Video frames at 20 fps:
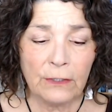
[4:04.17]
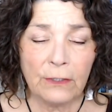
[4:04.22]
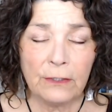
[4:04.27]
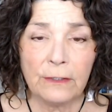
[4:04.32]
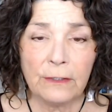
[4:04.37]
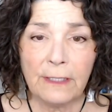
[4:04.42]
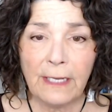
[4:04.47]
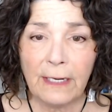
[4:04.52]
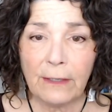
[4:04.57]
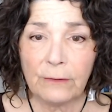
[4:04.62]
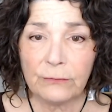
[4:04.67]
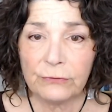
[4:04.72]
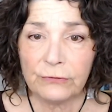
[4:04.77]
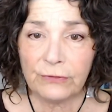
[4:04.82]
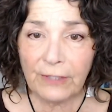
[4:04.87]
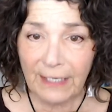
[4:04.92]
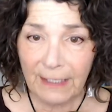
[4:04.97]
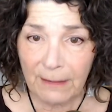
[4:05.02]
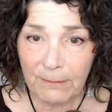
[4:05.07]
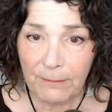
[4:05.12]
Now,
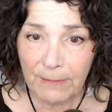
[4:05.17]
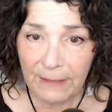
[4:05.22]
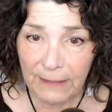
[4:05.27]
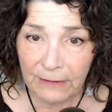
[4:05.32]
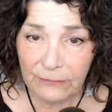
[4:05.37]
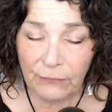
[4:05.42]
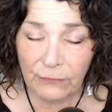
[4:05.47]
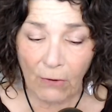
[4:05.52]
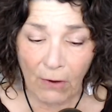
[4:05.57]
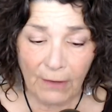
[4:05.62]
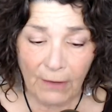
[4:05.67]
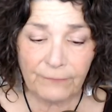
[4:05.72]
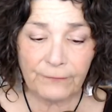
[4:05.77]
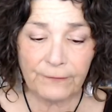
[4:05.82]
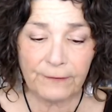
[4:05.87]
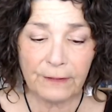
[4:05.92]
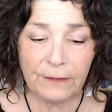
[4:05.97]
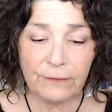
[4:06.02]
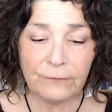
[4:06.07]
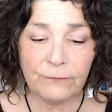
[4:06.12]
shame is
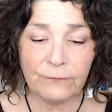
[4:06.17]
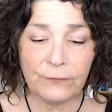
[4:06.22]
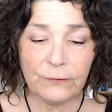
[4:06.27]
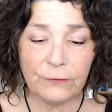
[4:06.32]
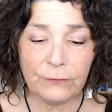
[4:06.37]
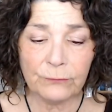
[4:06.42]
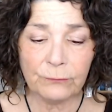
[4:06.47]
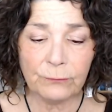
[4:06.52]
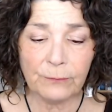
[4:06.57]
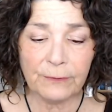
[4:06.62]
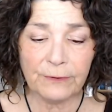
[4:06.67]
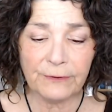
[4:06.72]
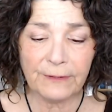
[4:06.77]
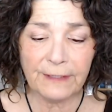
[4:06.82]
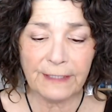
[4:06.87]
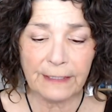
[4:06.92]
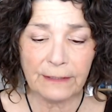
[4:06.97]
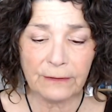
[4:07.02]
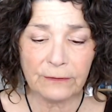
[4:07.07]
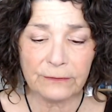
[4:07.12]
often confused with
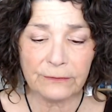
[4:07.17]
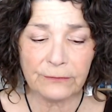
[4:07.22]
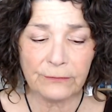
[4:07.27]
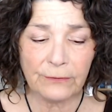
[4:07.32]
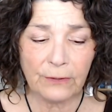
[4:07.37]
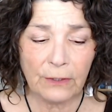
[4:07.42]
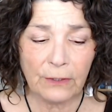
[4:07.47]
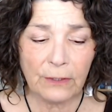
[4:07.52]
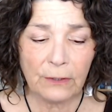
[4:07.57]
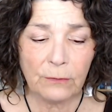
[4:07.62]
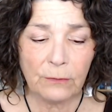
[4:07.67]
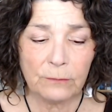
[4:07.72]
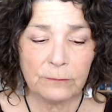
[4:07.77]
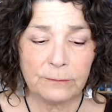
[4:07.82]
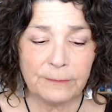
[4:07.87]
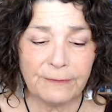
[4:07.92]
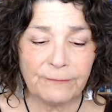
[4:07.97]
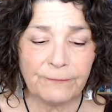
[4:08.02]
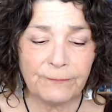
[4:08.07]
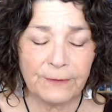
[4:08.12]
guilt.
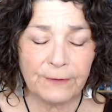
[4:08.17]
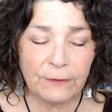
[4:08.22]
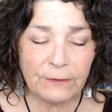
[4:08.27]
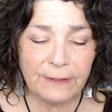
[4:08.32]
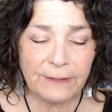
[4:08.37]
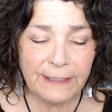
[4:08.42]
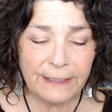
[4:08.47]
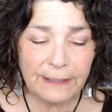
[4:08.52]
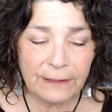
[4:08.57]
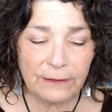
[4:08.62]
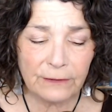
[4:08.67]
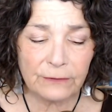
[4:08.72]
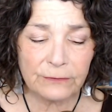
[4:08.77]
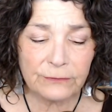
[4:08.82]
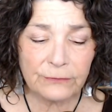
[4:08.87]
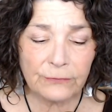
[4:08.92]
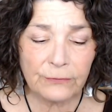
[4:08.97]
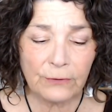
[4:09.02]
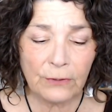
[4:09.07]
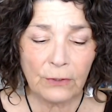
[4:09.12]
We feel
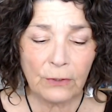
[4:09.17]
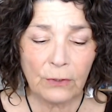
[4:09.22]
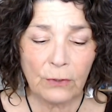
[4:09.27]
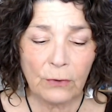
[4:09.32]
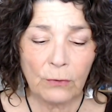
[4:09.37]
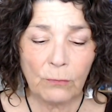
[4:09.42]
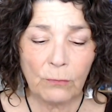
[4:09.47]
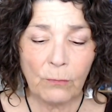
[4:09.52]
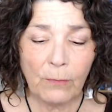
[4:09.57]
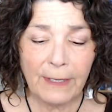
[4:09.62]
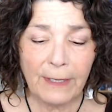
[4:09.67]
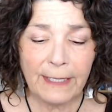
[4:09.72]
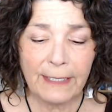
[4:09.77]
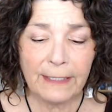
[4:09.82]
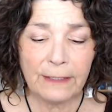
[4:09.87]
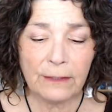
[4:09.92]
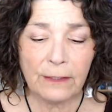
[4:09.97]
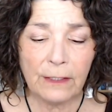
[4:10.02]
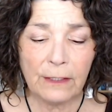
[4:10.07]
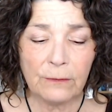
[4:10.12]
guilt
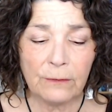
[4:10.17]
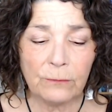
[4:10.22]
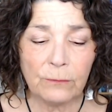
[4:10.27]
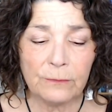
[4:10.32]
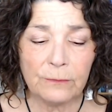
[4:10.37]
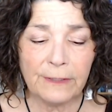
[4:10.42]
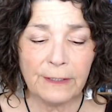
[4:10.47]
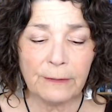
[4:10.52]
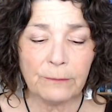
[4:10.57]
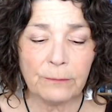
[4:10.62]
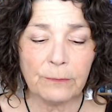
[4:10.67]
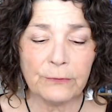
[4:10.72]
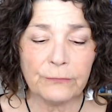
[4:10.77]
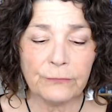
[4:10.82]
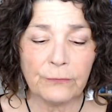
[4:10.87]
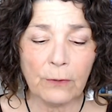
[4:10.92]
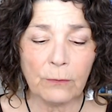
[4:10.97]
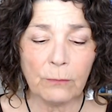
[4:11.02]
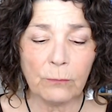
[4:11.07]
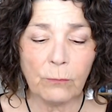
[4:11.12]
when there was
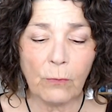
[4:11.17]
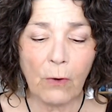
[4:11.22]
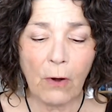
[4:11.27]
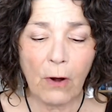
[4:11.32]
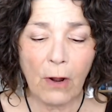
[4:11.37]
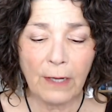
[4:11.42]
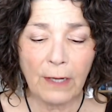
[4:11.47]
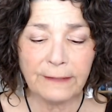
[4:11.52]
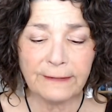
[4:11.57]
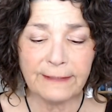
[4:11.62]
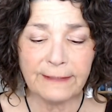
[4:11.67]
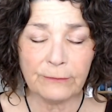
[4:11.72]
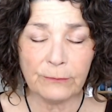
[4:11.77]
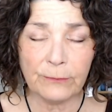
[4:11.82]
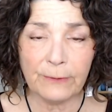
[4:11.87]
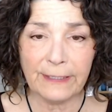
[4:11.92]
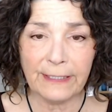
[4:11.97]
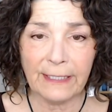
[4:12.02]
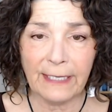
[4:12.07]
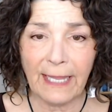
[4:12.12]
a
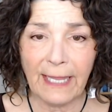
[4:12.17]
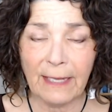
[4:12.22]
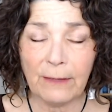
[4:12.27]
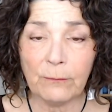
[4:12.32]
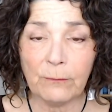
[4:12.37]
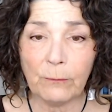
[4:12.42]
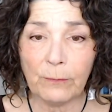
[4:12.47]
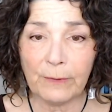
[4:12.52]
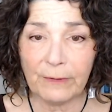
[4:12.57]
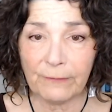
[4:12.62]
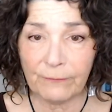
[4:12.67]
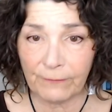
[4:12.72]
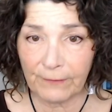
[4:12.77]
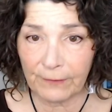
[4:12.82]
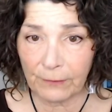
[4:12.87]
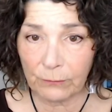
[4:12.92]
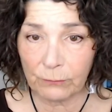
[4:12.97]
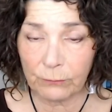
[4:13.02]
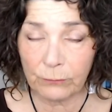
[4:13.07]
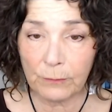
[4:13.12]
wrongdoing and we
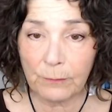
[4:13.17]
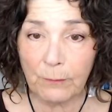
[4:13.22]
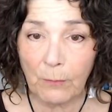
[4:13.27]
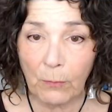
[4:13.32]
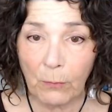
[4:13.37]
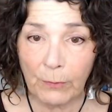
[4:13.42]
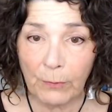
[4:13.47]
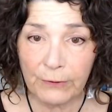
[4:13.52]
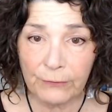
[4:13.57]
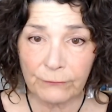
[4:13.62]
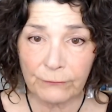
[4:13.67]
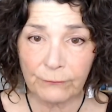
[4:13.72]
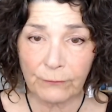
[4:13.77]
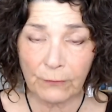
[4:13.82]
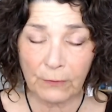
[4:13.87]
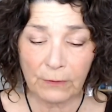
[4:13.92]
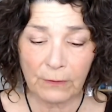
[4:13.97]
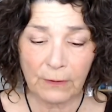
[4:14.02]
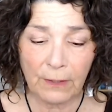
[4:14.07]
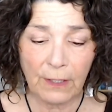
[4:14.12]
feel
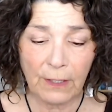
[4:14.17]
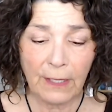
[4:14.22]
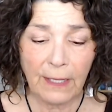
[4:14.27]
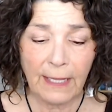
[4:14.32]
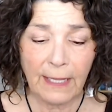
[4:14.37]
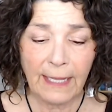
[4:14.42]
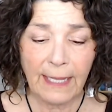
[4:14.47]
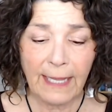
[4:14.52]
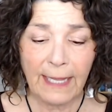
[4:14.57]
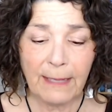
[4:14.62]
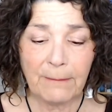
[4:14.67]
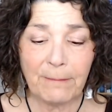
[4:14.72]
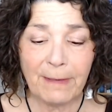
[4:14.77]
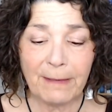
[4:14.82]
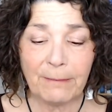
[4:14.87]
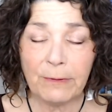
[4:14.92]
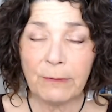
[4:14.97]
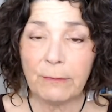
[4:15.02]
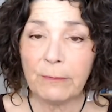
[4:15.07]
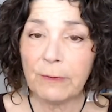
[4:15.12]
remorseful, and
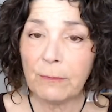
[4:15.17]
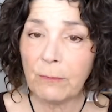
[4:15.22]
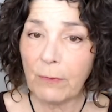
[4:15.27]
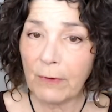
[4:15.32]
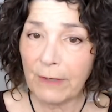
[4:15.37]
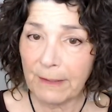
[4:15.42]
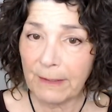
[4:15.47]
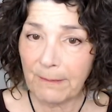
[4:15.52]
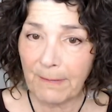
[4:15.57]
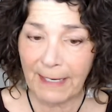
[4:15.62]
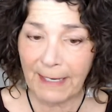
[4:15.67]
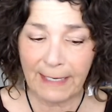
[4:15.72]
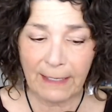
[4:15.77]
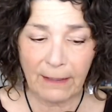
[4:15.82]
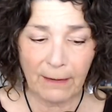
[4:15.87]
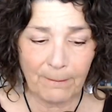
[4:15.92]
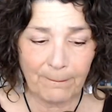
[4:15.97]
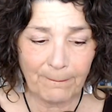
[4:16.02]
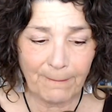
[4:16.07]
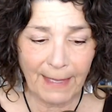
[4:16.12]
maybe we want to make
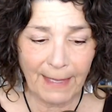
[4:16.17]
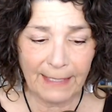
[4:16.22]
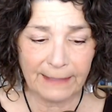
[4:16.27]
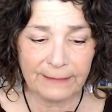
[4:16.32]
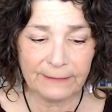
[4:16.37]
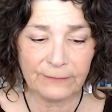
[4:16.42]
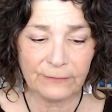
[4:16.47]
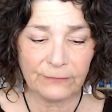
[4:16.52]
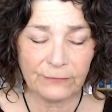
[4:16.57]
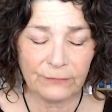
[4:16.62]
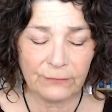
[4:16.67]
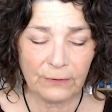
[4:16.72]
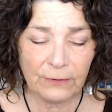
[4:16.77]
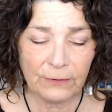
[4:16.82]
amends.